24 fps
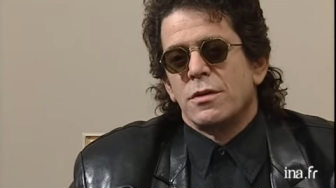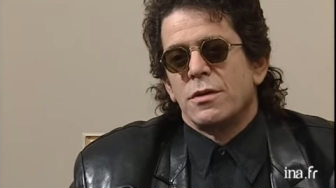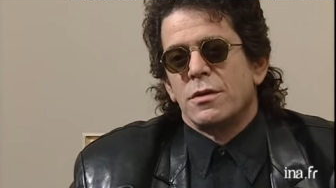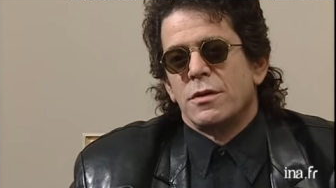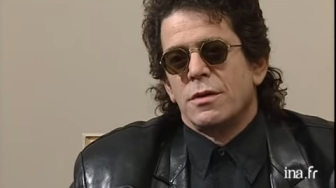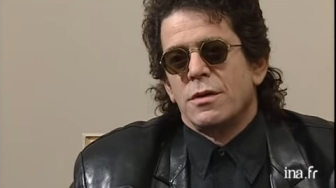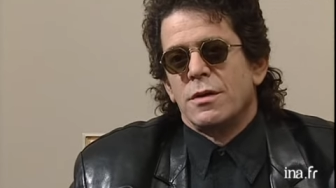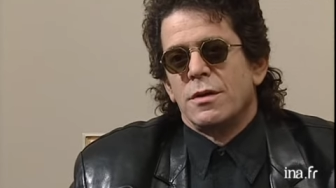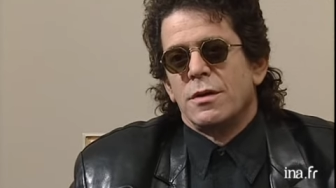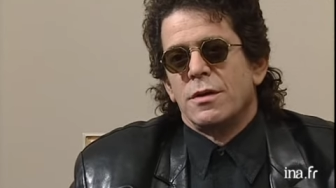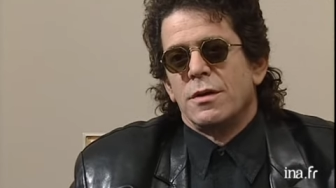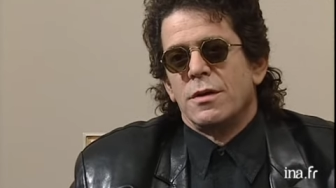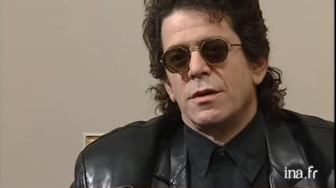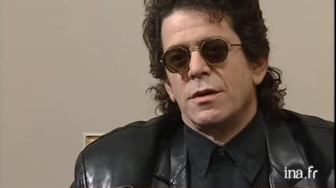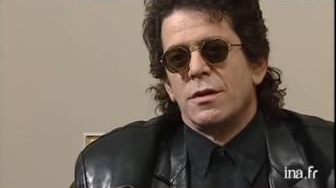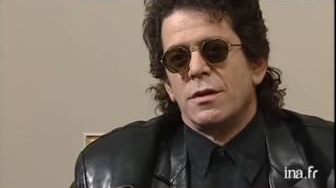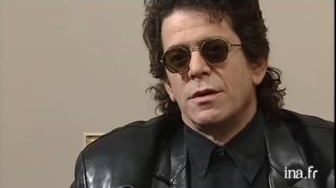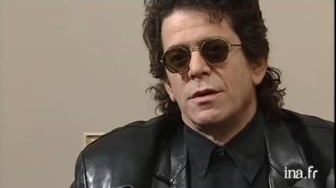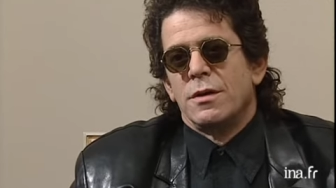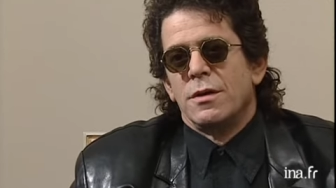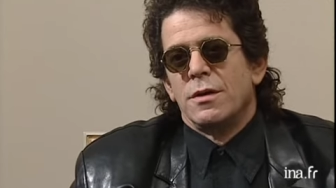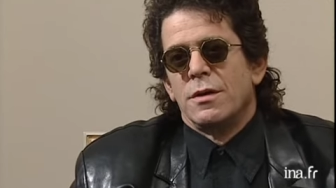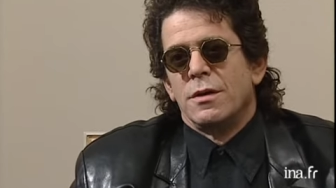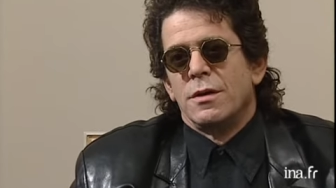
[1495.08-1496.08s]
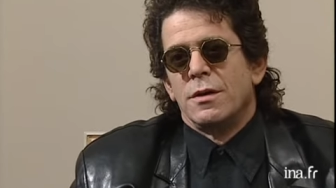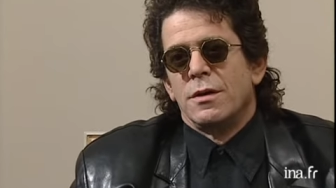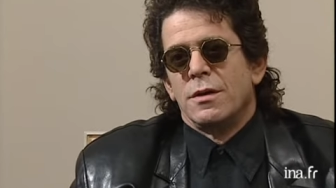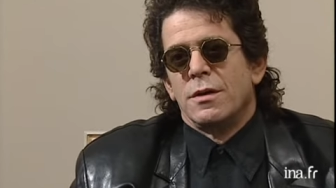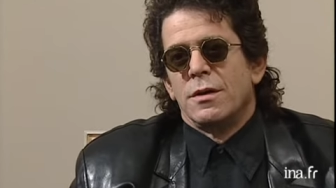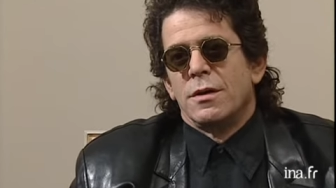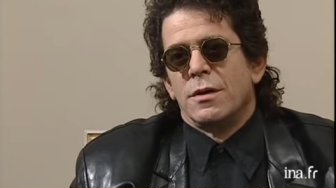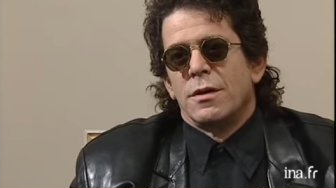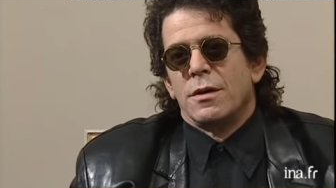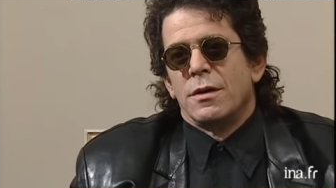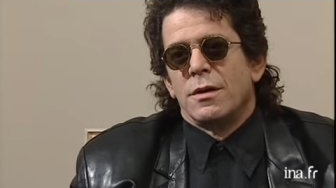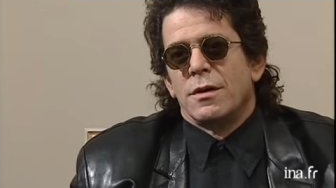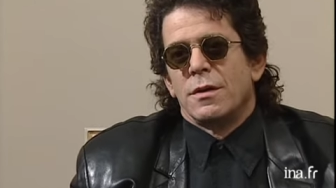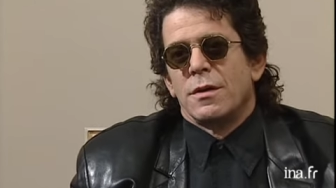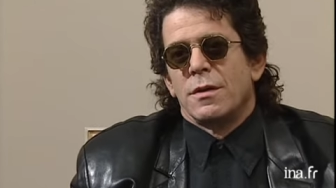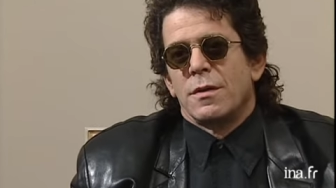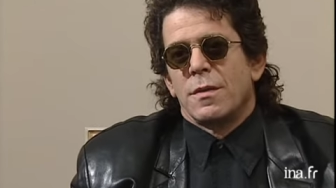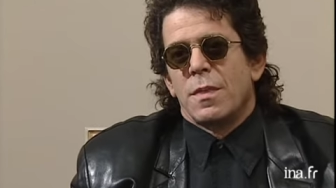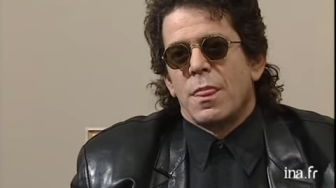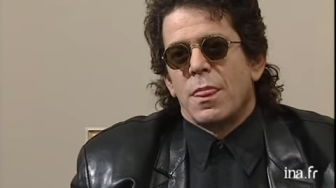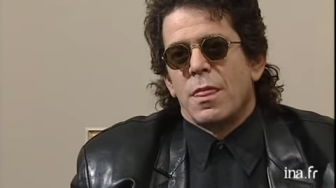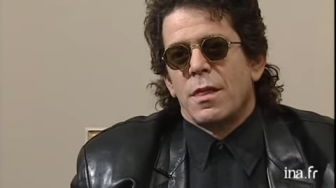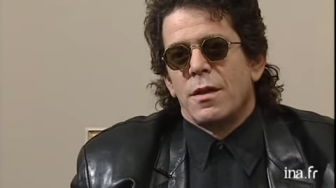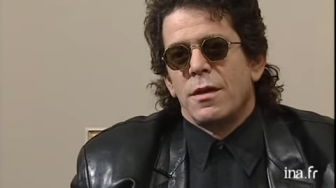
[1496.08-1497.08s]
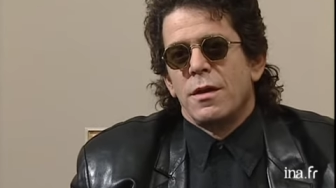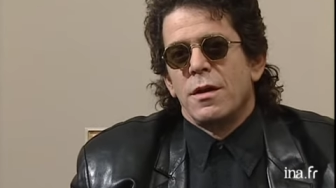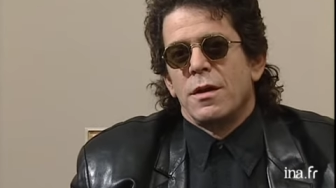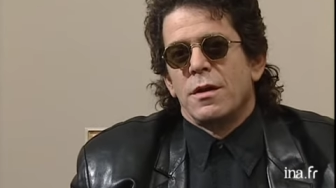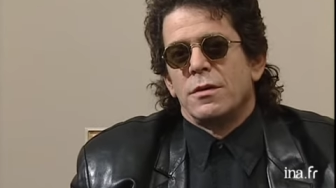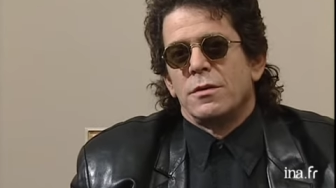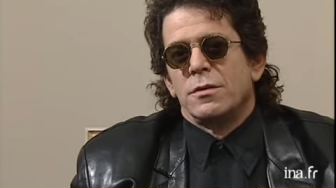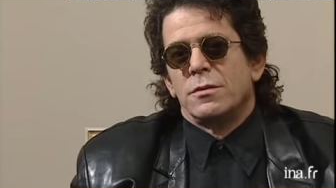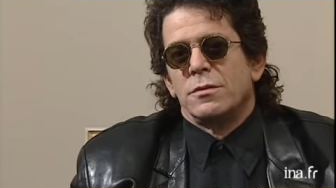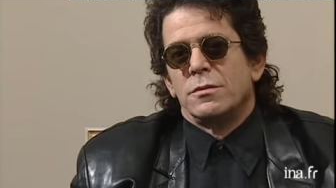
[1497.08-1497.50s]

them a lesson. Yeah.